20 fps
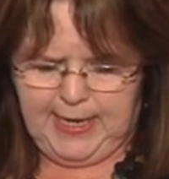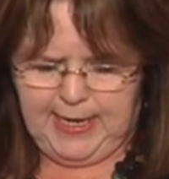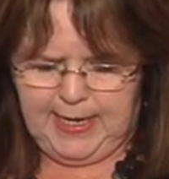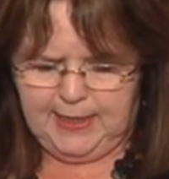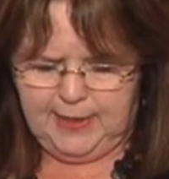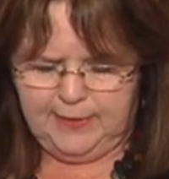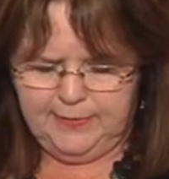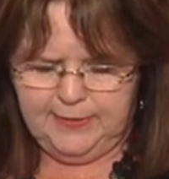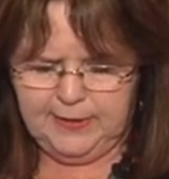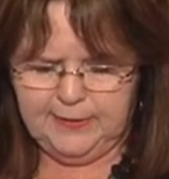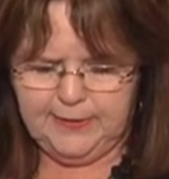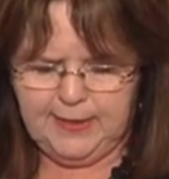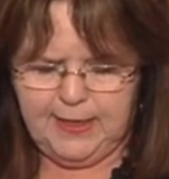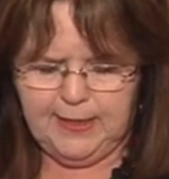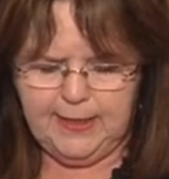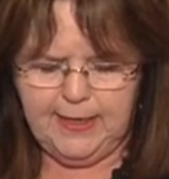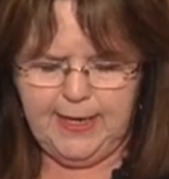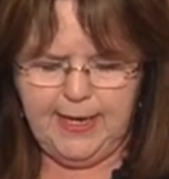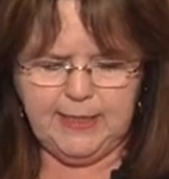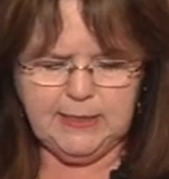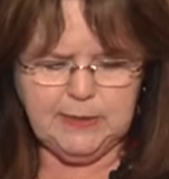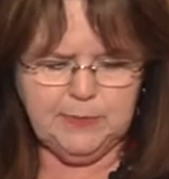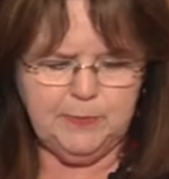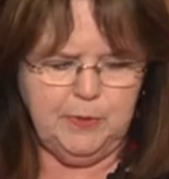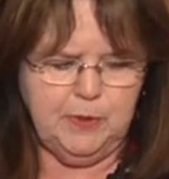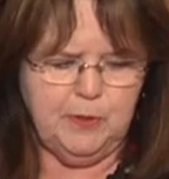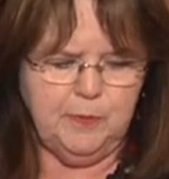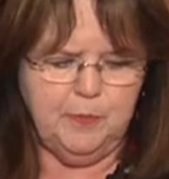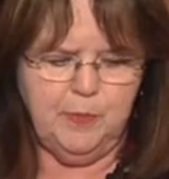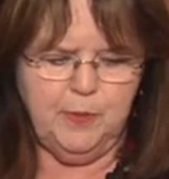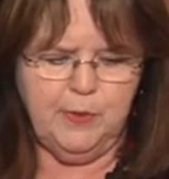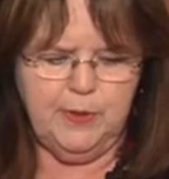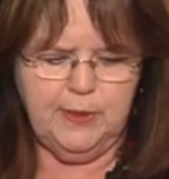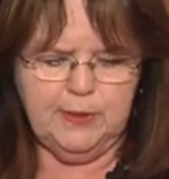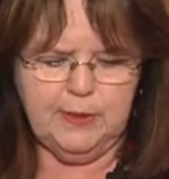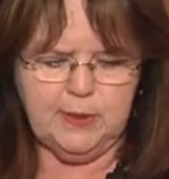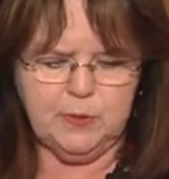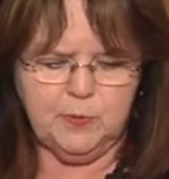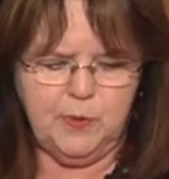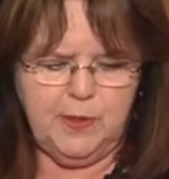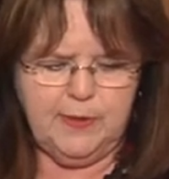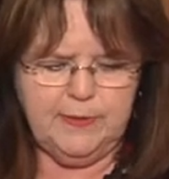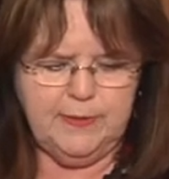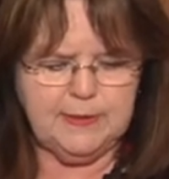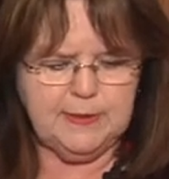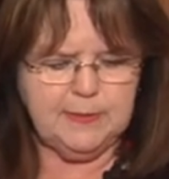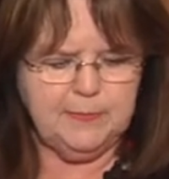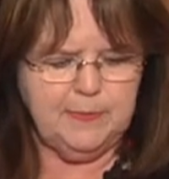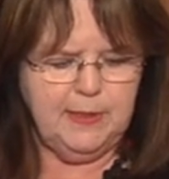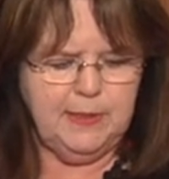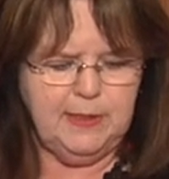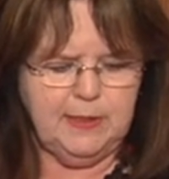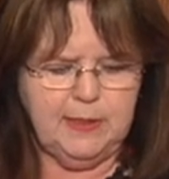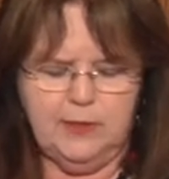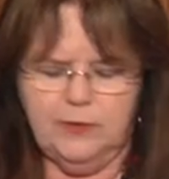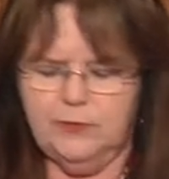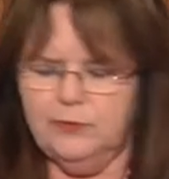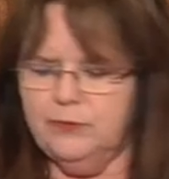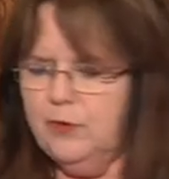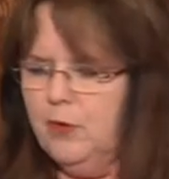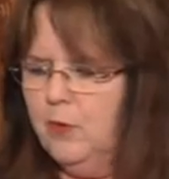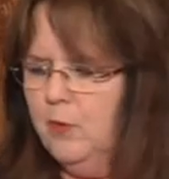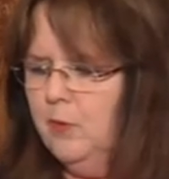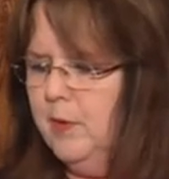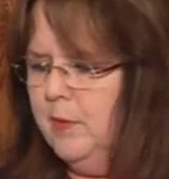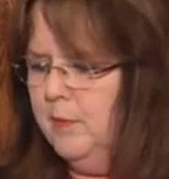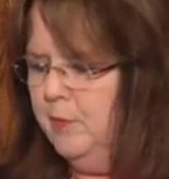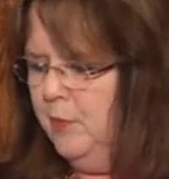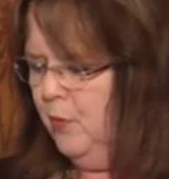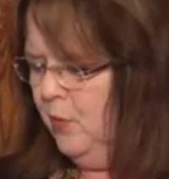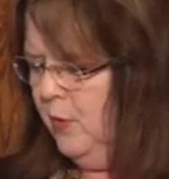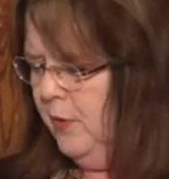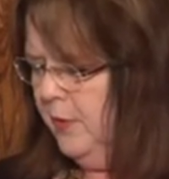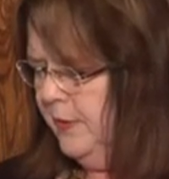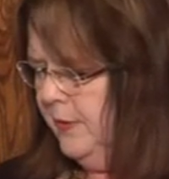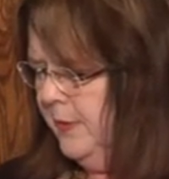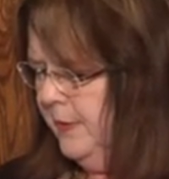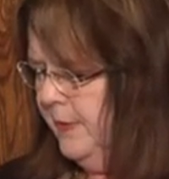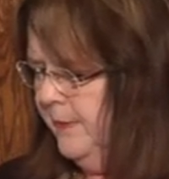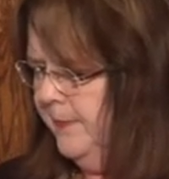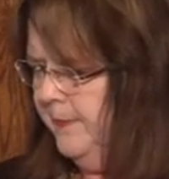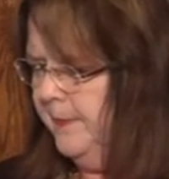And I think that last bullet point is why this meeting is so important.